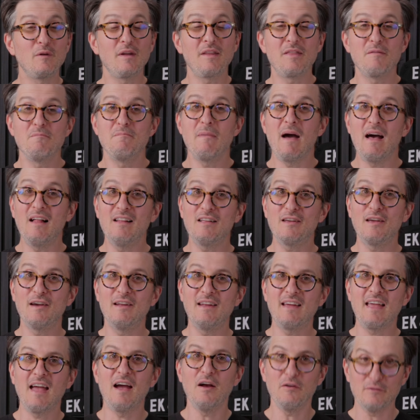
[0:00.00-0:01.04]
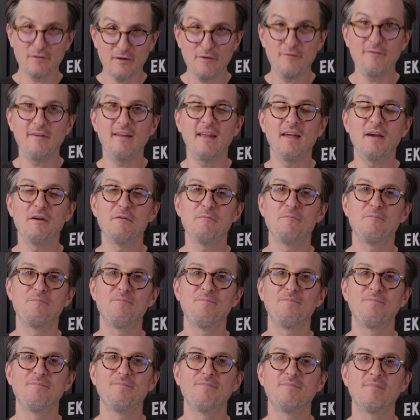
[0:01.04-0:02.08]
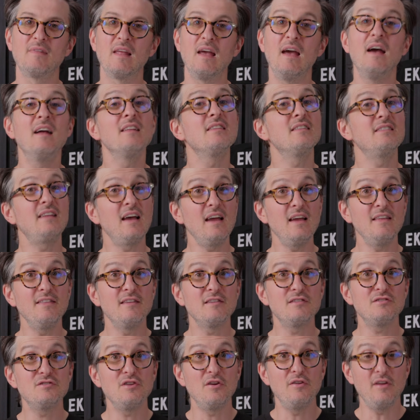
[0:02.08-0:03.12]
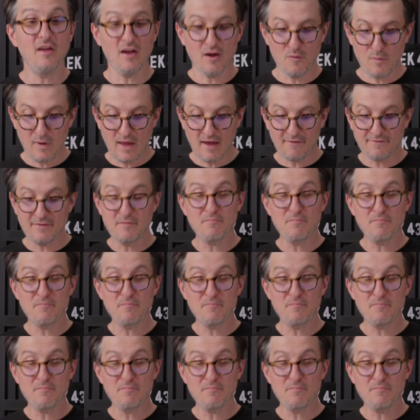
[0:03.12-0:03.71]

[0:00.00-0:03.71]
another Mahlkönig how-to video. Today in the studio we have the